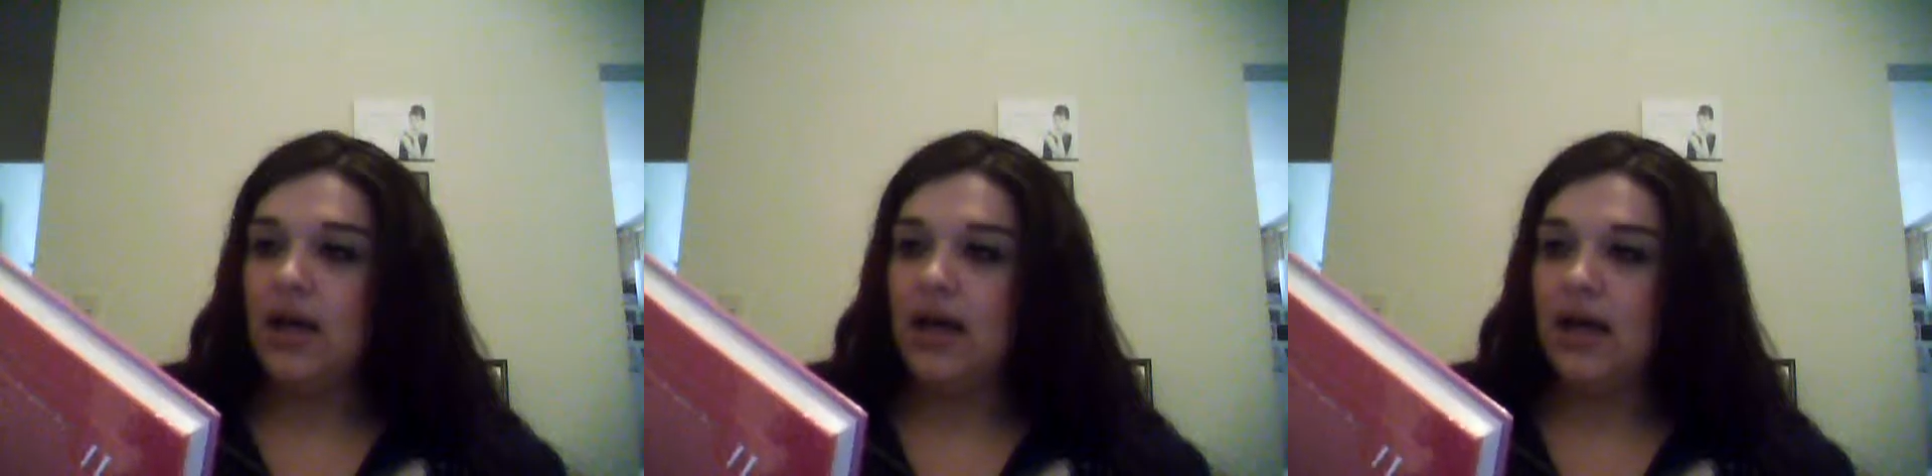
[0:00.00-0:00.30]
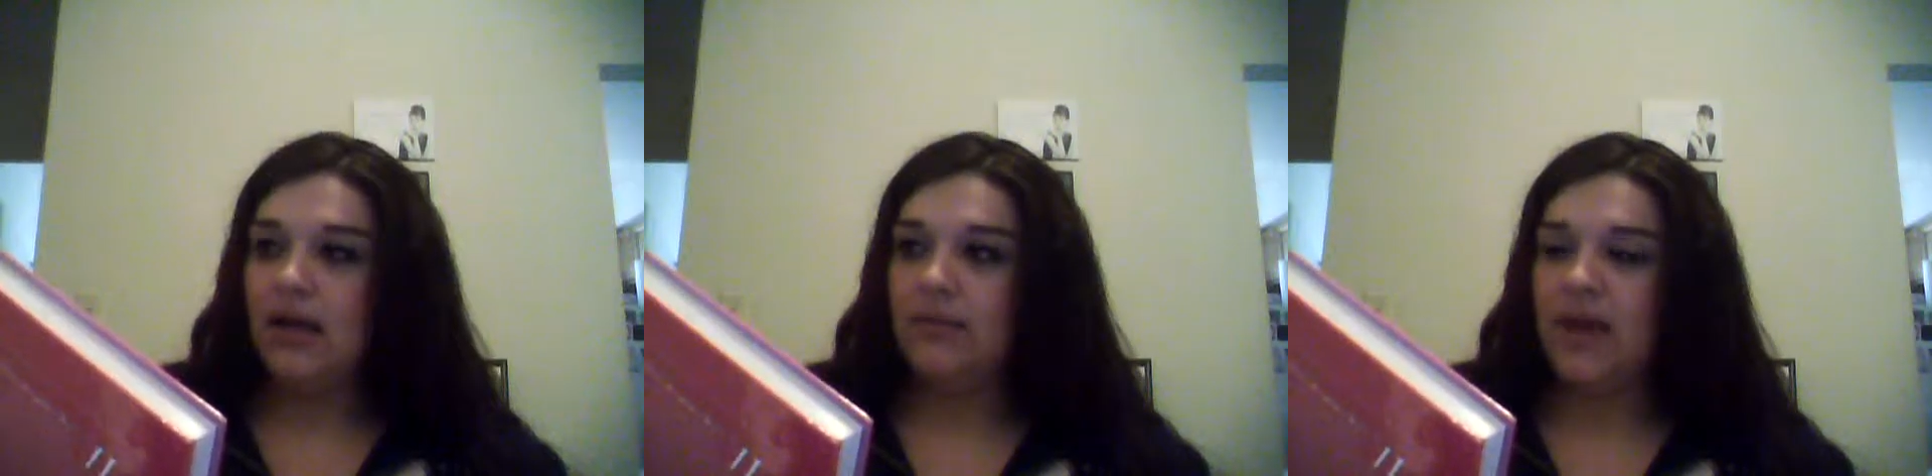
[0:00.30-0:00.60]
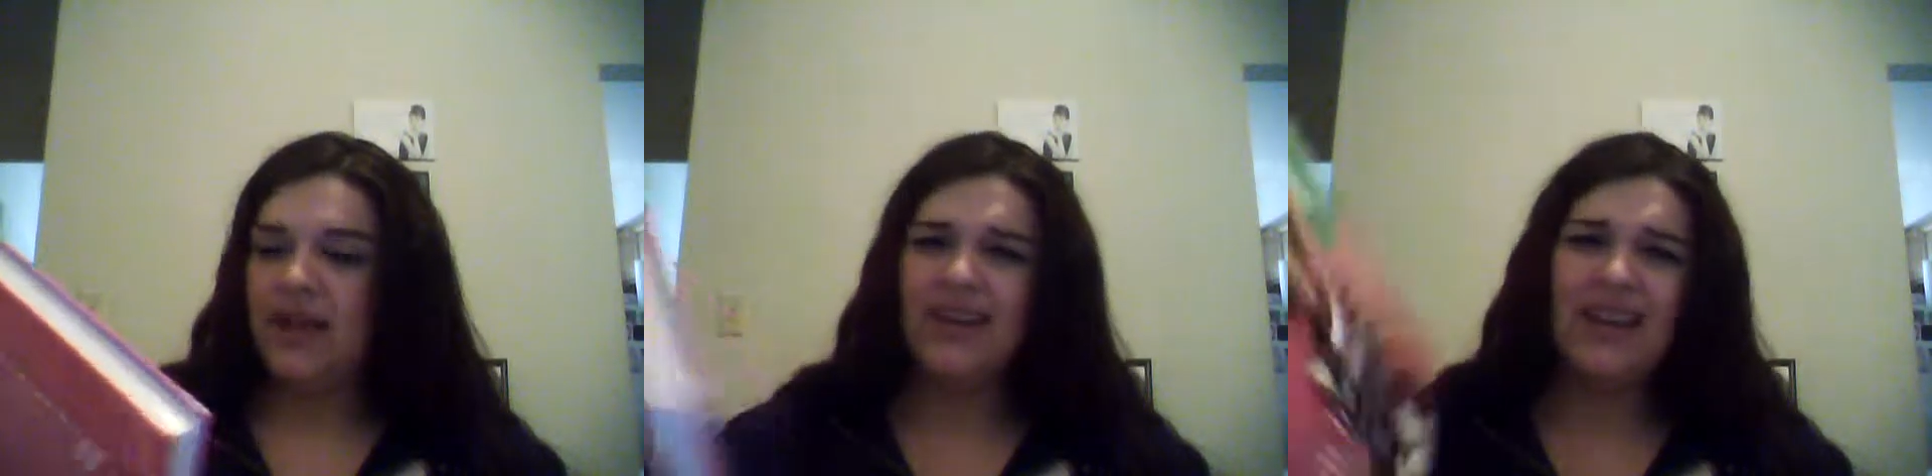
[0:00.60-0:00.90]

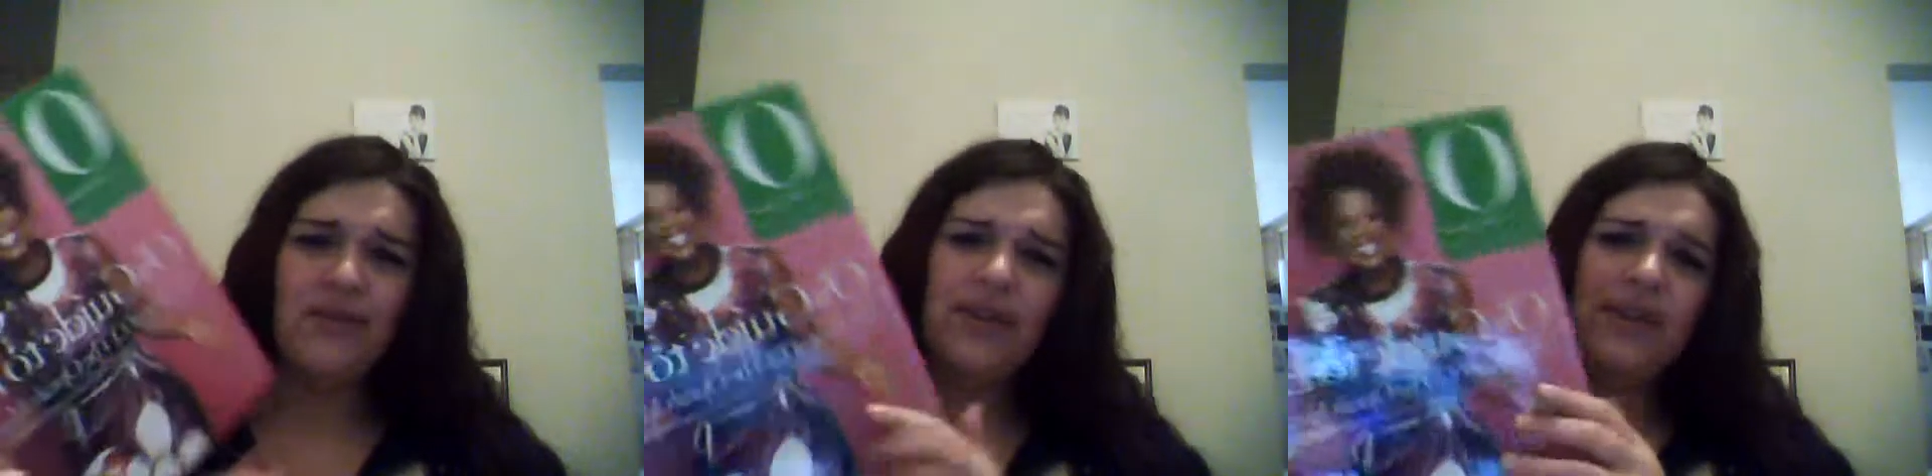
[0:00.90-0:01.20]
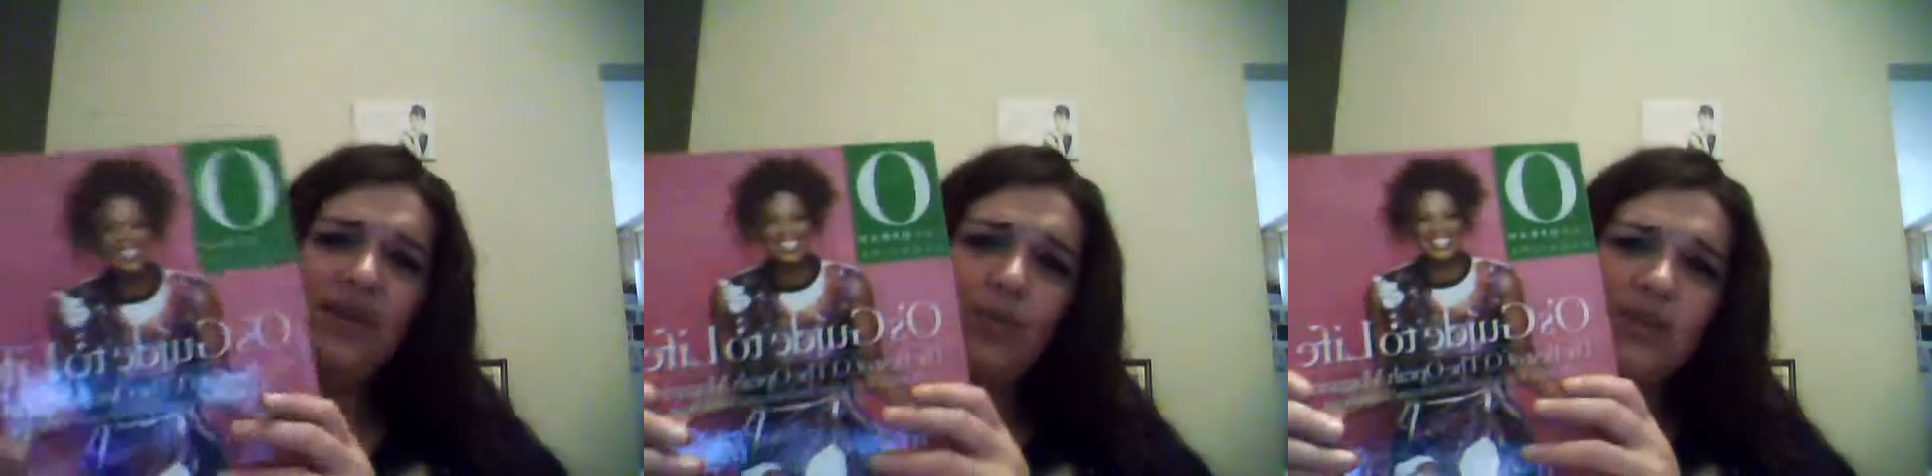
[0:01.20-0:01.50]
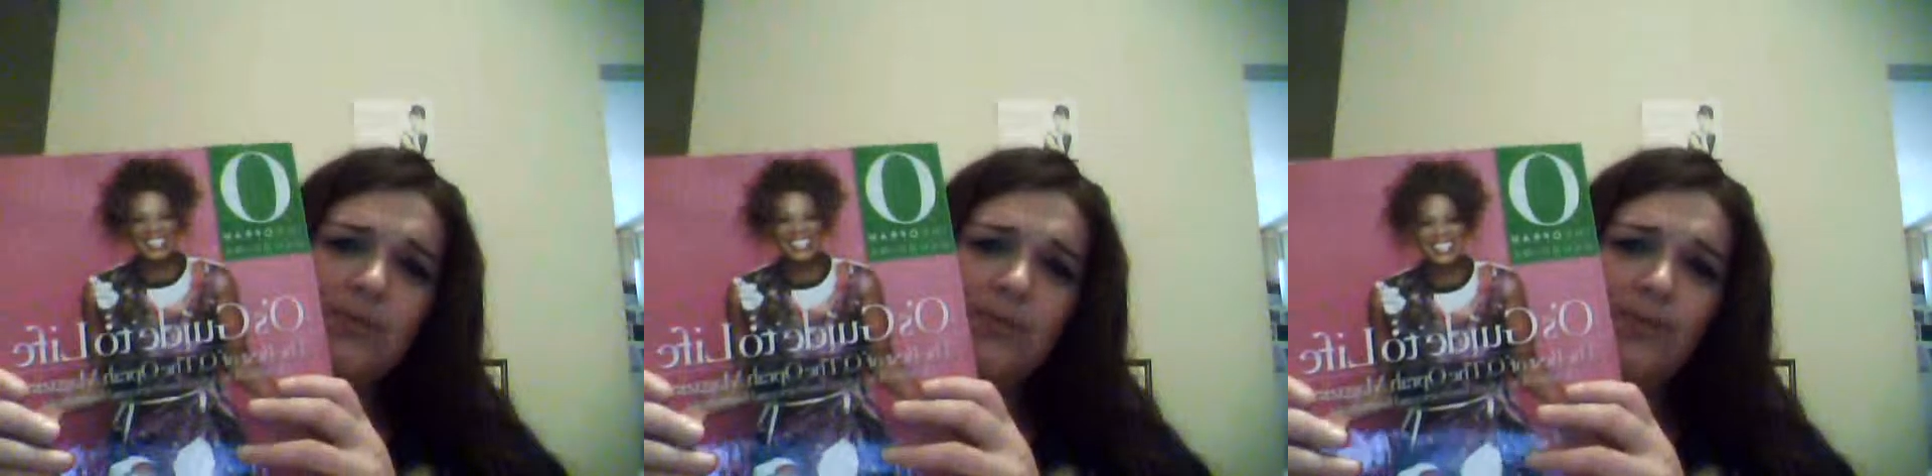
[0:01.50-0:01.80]
I think I've read this
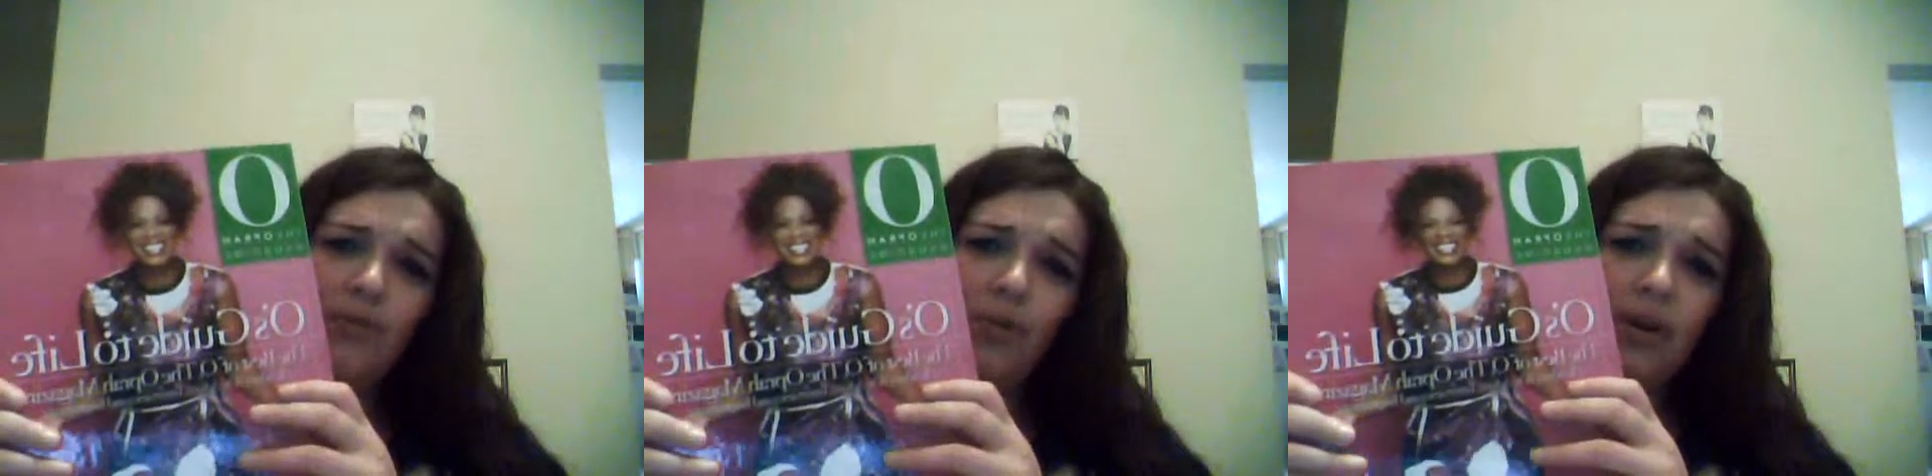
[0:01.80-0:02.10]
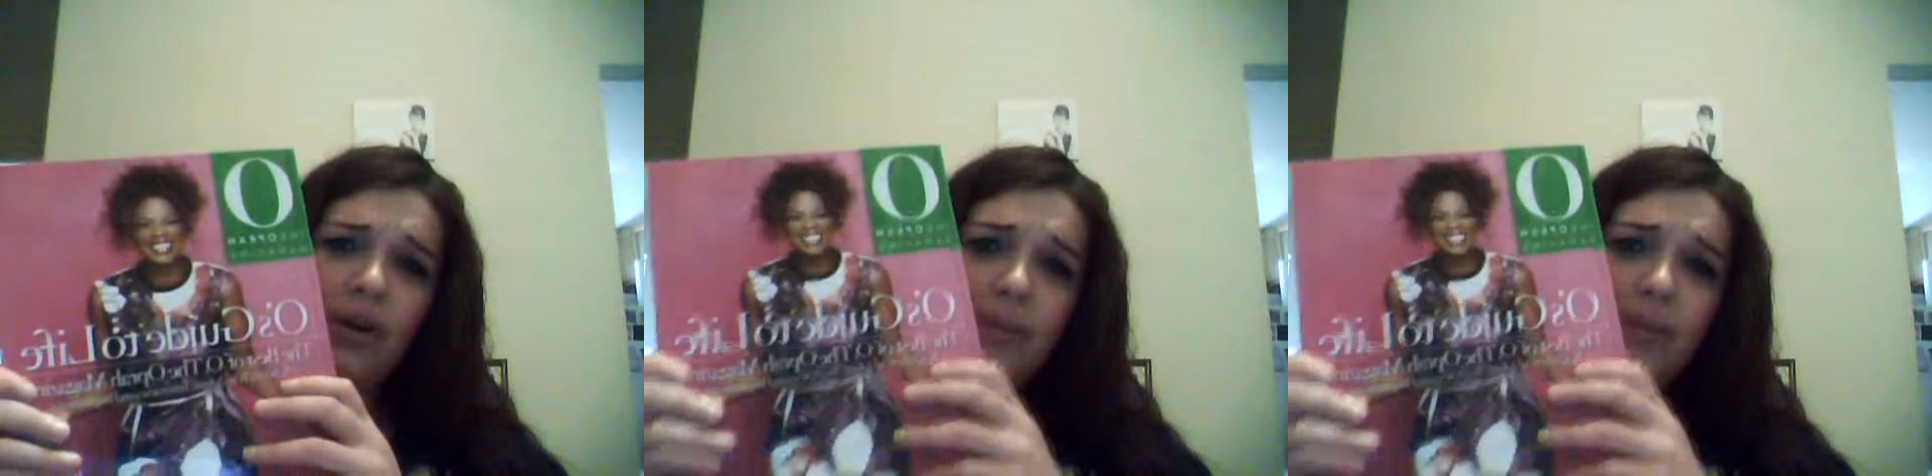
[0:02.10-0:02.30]
once before,